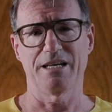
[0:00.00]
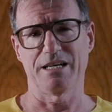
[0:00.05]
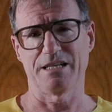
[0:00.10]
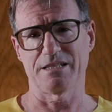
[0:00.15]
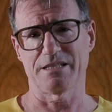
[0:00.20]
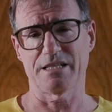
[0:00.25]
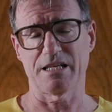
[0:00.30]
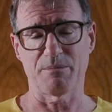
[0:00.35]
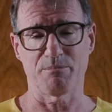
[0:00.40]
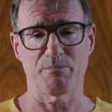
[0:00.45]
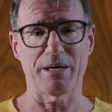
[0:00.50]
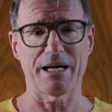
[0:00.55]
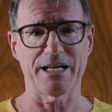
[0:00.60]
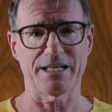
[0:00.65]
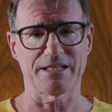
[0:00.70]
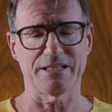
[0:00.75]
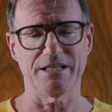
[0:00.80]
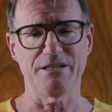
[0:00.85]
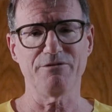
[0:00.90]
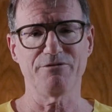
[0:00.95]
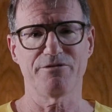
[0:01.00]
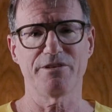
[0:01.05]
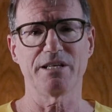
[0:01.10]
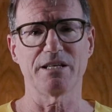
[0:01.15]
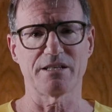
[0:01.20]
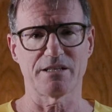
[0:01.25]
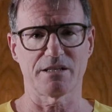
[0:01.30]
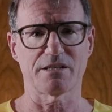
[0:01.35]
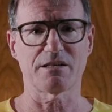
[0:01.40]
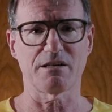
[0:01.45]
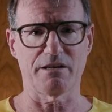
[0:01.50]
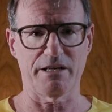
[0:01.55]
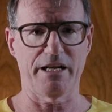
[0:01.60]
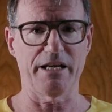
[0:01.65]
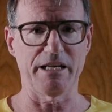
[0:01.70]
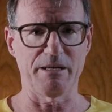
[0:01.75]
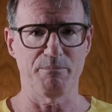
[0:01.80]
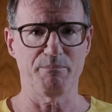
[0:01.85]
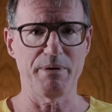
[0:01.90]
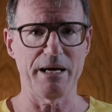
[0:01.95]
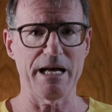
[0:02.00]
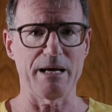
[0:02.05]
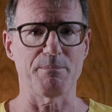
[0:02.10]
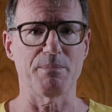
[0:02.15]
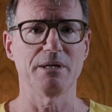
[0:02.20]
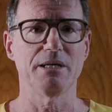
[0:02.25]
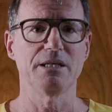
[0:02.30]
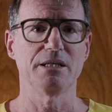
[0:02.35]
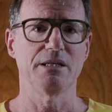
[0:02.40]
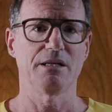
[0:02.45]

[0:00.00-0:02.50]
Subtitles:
and sent back. I didn't feel it had got any pep.